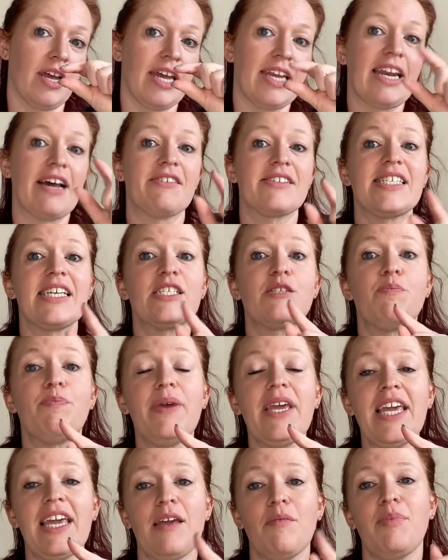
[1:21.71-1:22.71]
Now it says
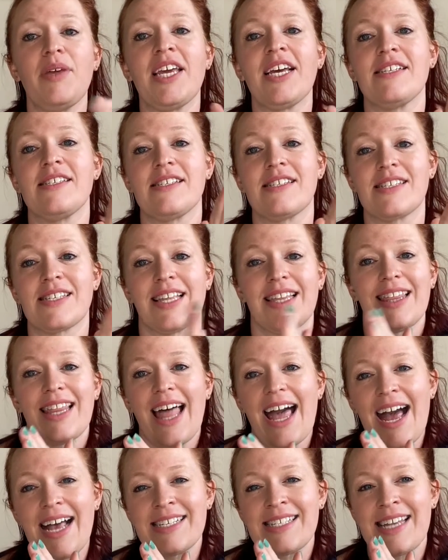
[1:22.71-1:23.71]
B because it's the
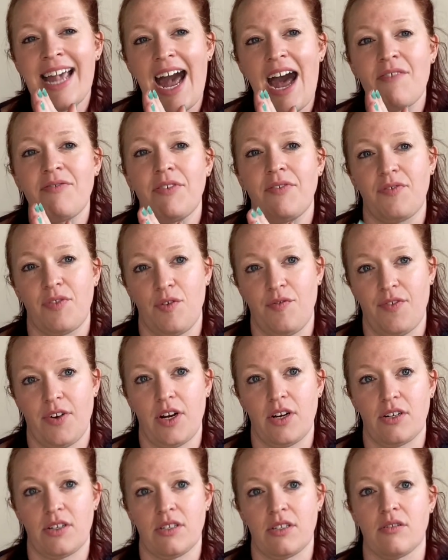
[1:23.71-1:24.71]
last half of the
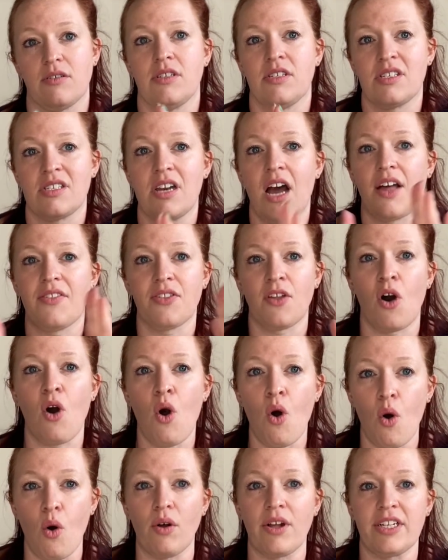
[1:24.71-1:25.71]
verse. It's not the
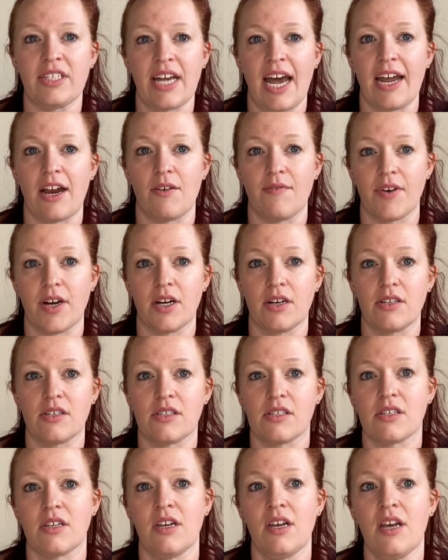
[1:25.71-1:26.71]
whole entire
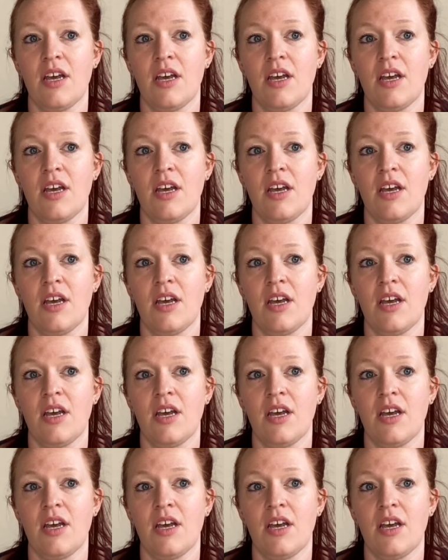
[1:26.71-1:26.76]
verse.